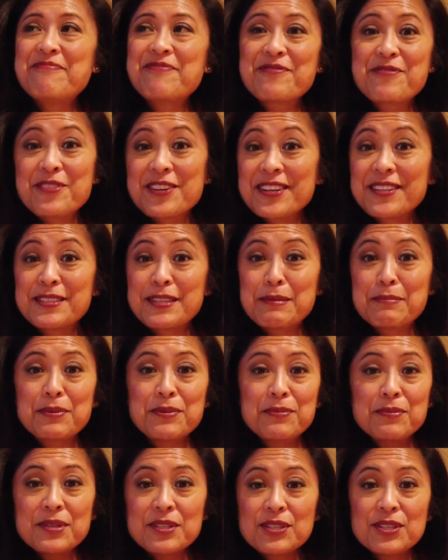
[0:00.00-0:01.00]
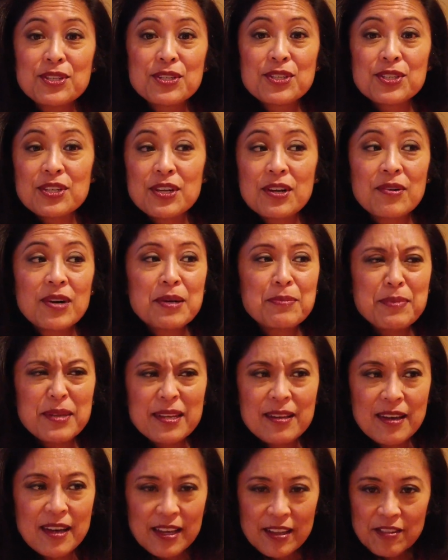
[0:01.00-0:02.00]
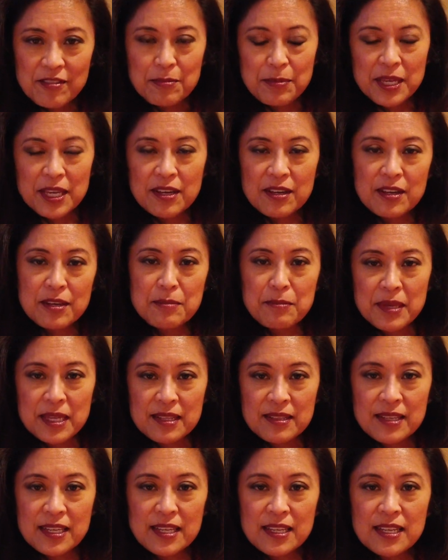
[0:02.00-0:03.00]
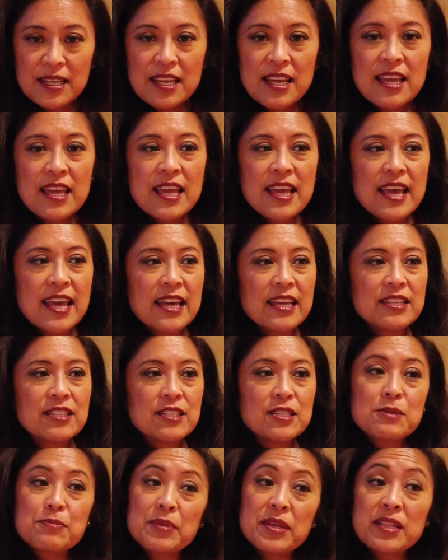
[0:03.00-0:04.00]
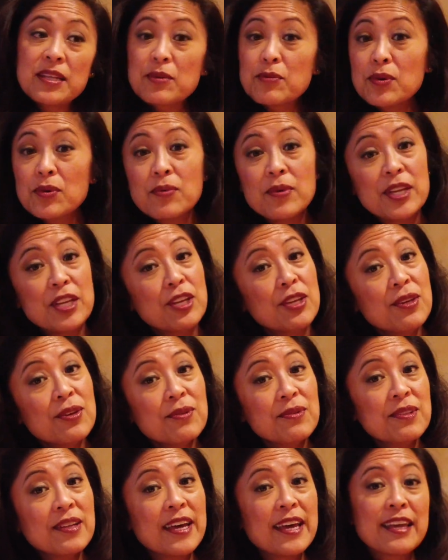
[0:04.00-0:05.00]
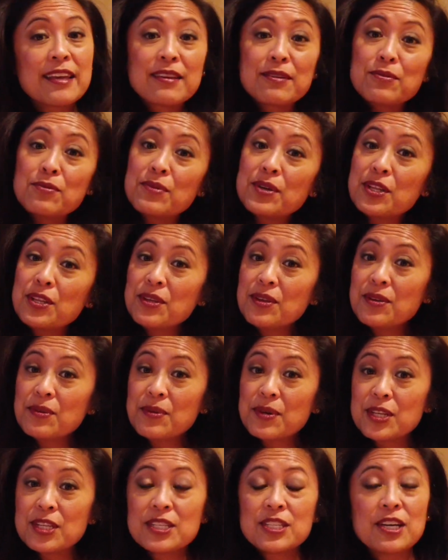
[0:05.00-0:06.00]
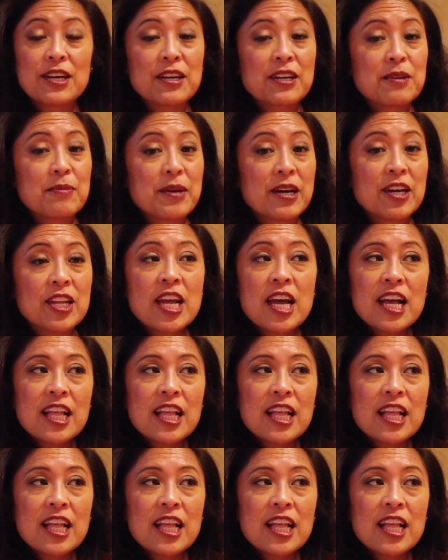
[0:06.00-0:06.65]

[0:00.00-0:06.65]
for example, would just show up and kind of be a chameleon and just be like, well, what do you like? And what do you want to talk about?